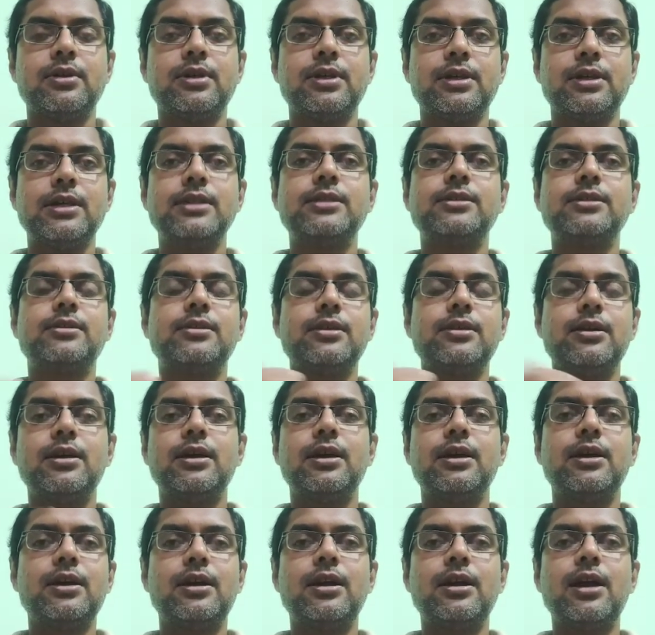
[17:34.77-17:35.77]
his
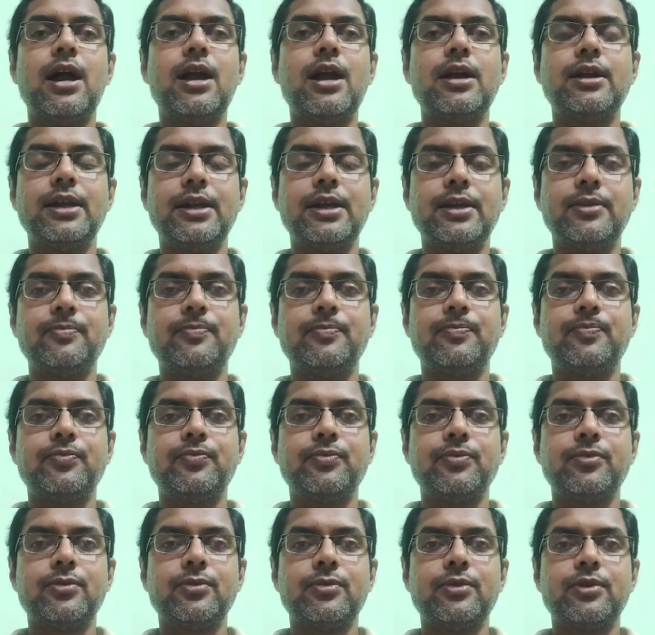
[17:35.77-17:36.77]
learning,
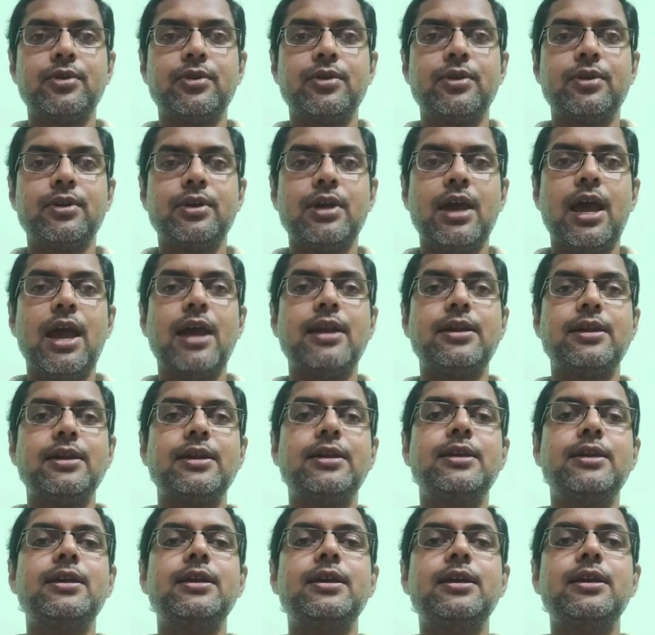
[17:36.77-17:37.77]
and
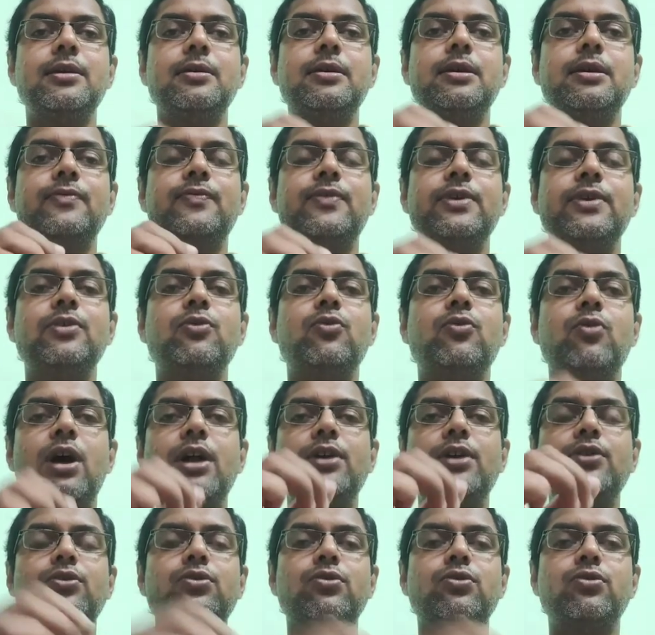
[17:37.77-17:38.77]
if he
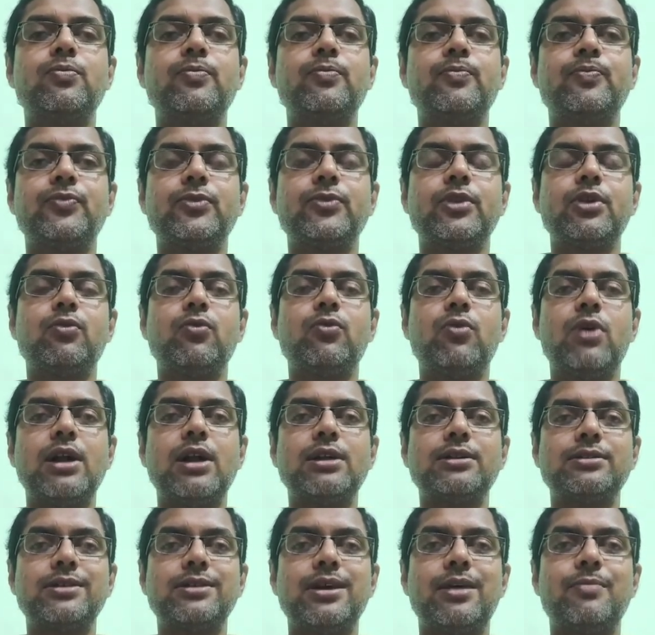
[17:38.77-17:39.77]

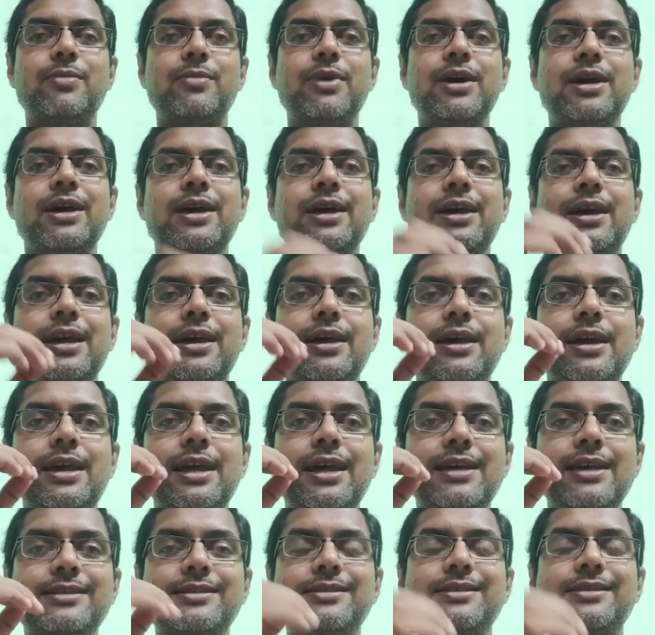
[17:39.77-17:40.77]
want some
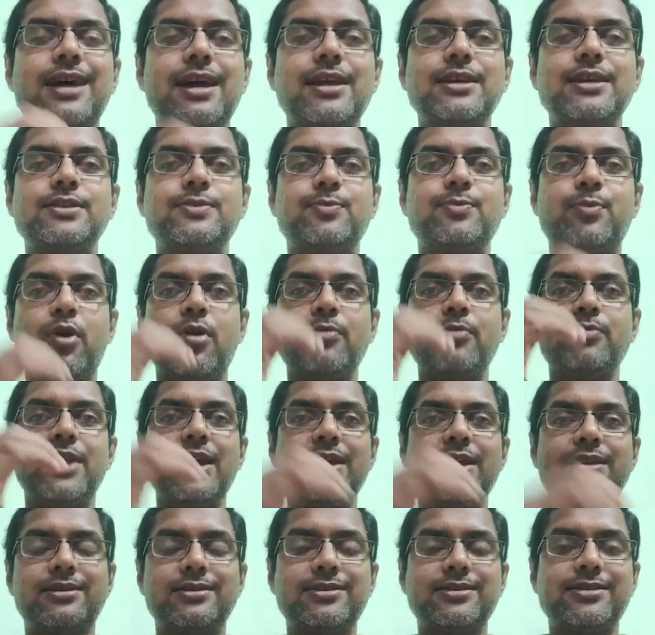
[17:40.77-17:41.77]
exercise from
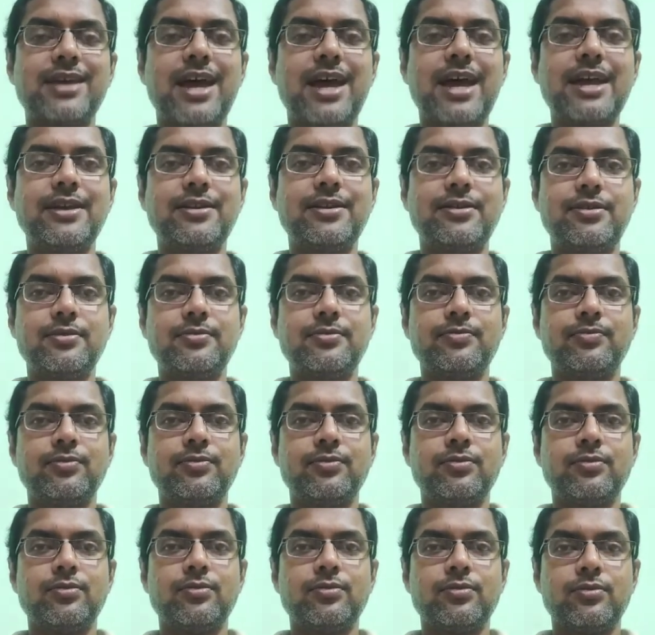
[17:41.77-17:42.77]
that site,
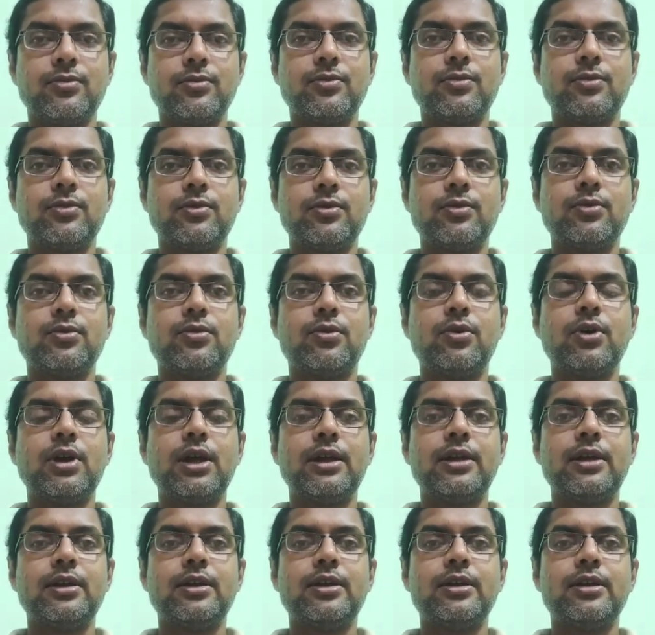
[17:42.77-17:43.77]

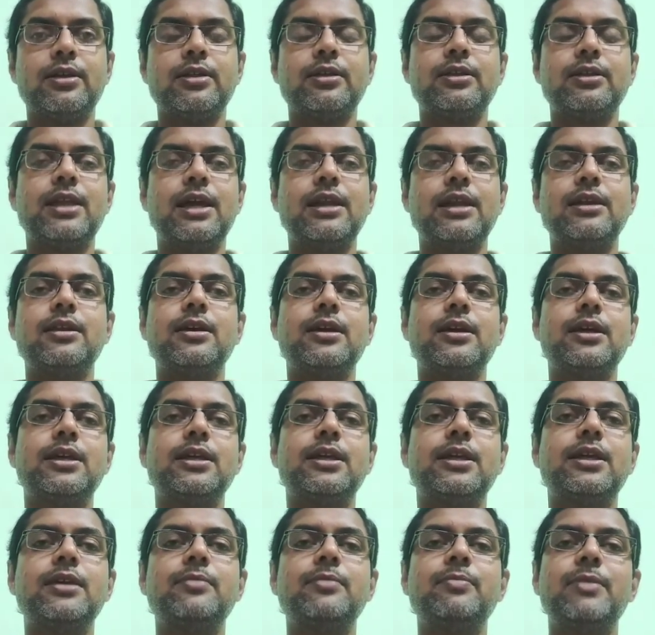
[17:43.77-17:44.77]
okay, then
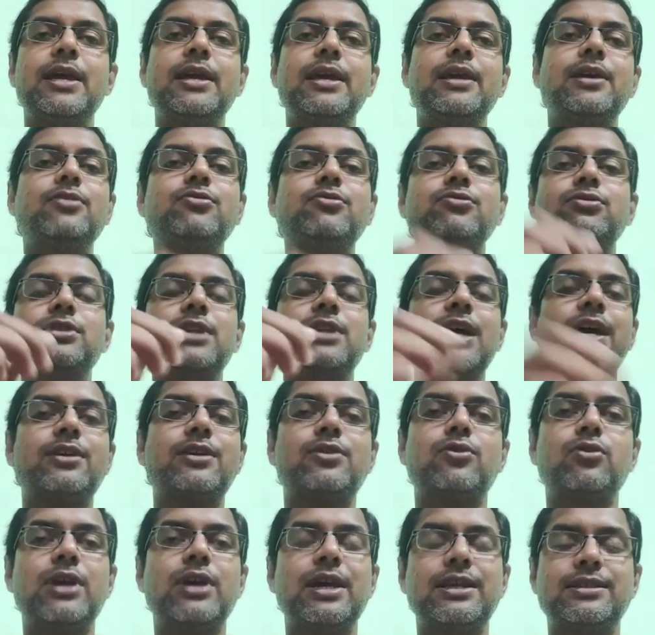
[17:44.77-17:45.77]
he may use
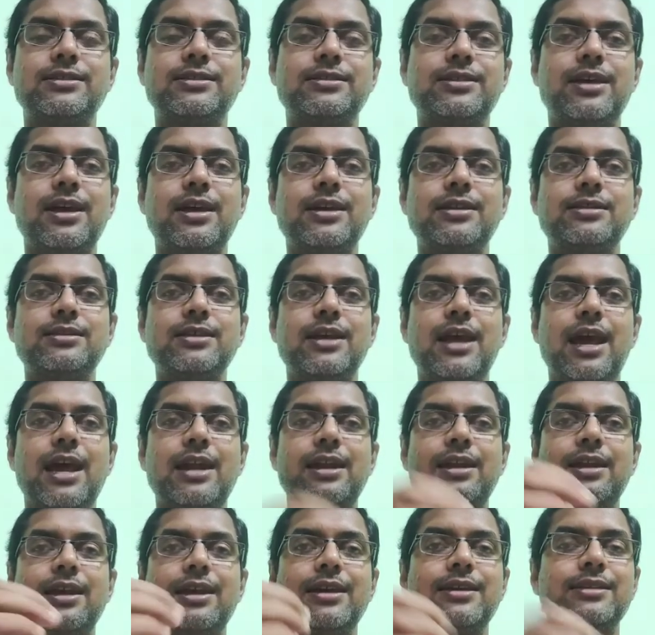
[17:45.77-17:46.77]
that exercise
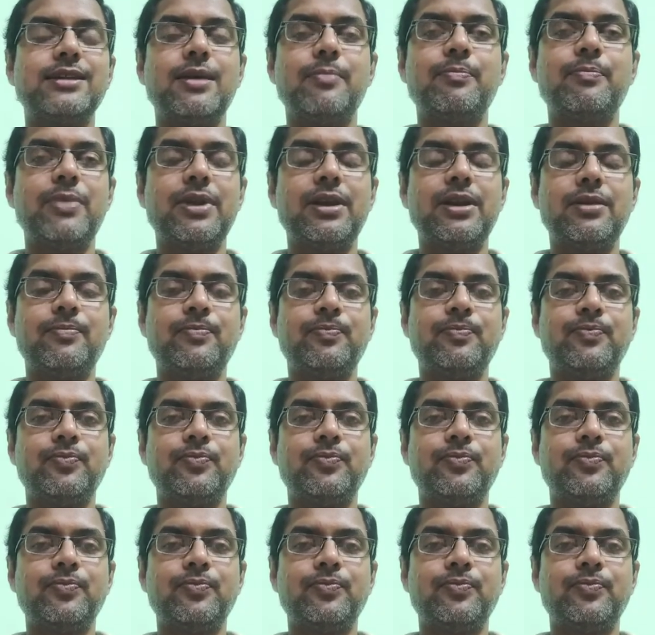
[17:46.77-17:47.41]
and example.